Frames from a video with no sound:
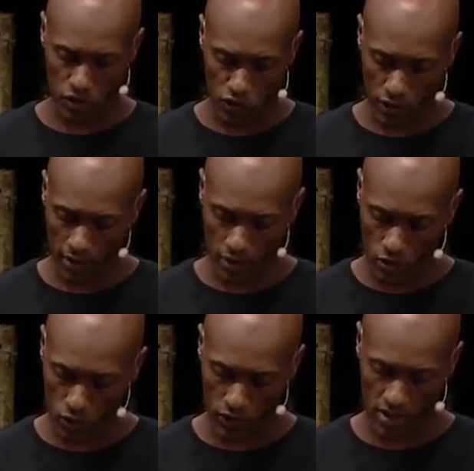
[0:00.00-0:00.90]
trade
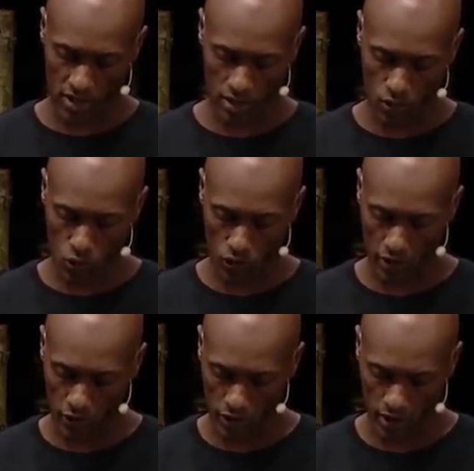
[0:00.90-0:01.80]
stories as a core
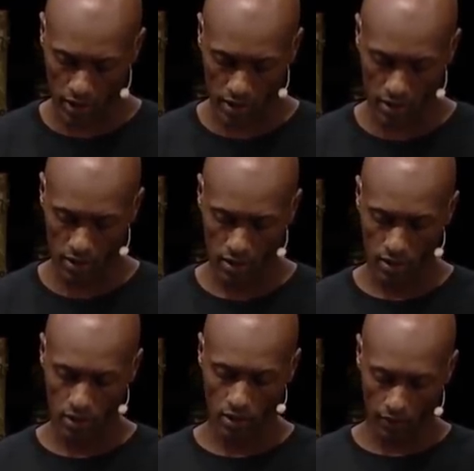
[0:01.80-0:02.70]
ingredient
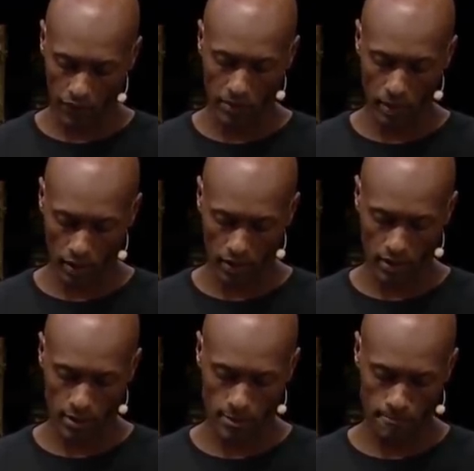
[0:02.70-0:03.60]
of the product.